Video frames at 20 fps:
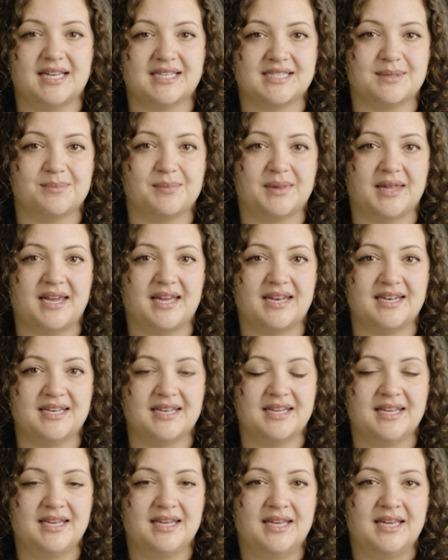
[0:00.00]
the lesson plan.
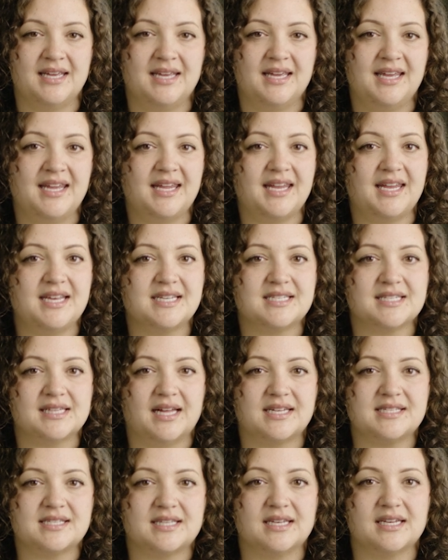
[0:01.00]
Each
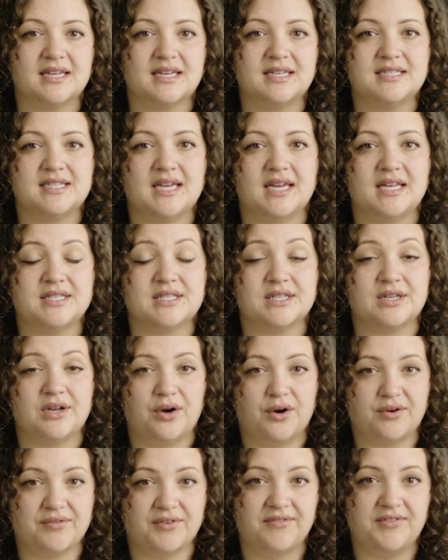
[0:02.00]
lesson contains an
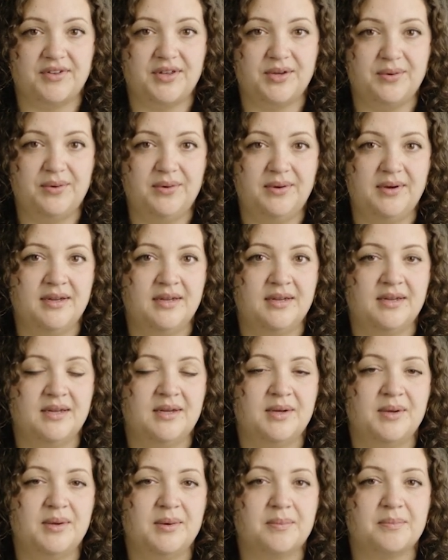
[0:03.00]
overview,
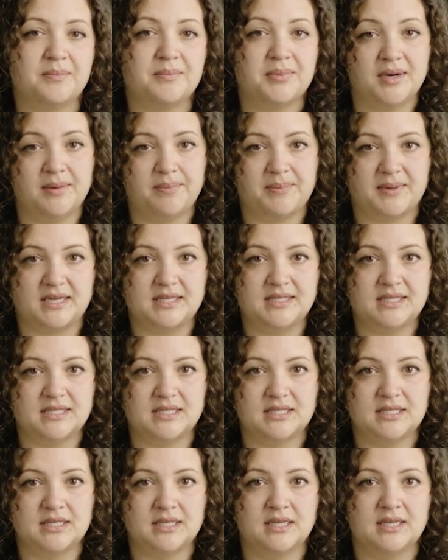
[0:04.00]

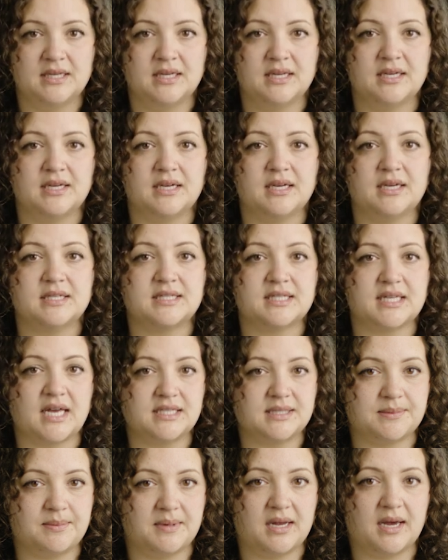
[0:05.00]
purpose,
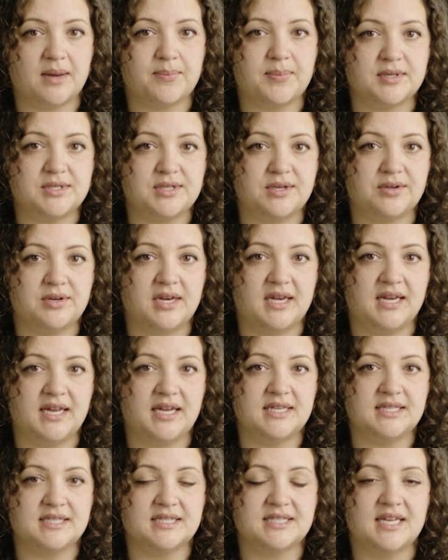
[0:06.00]
assessment
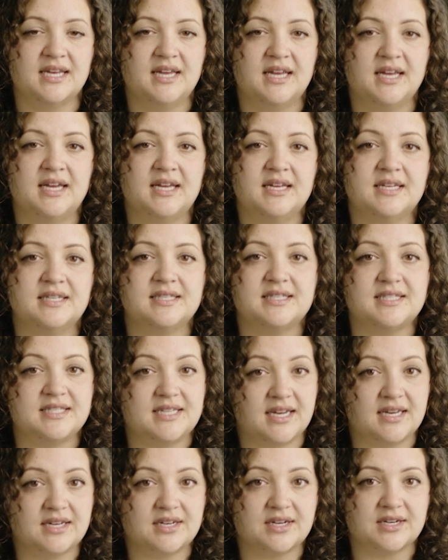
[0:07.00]
opportunities,
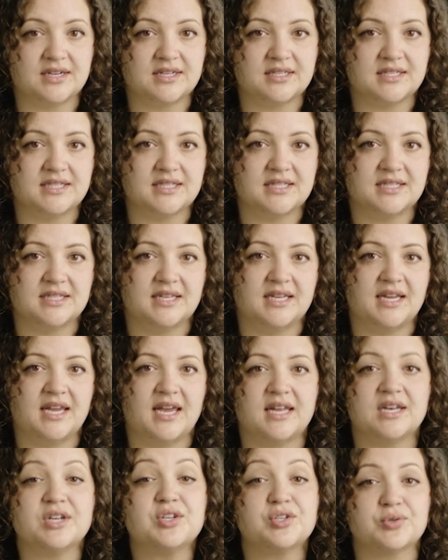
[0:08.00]
standards,
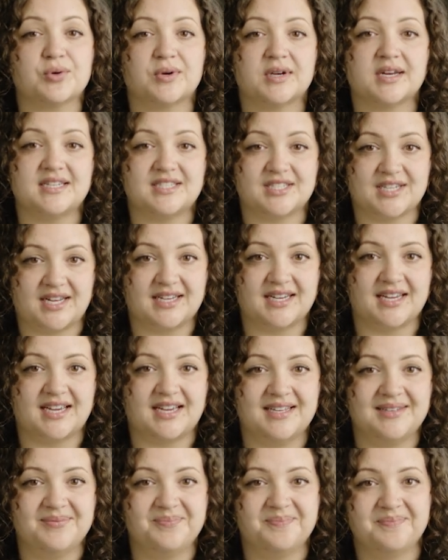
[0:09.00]
and a short
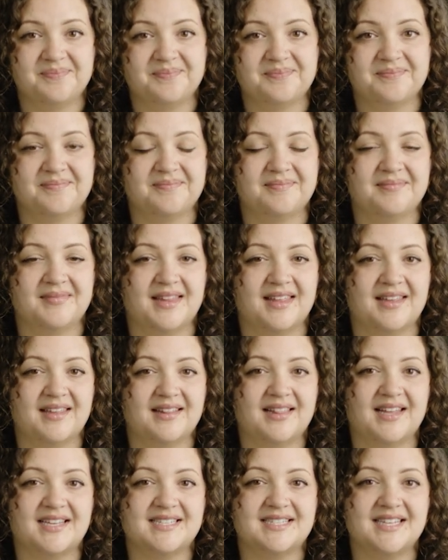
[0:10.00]
agenda.
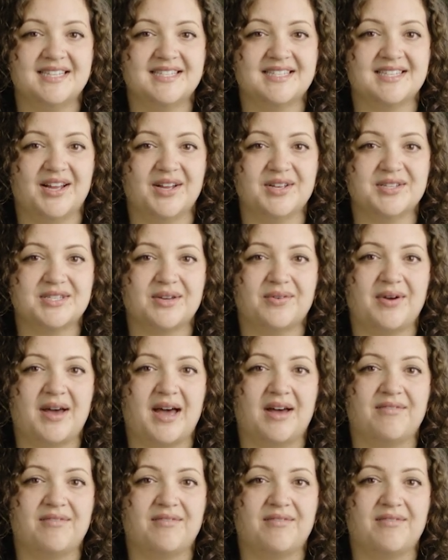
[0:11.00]
Lessons also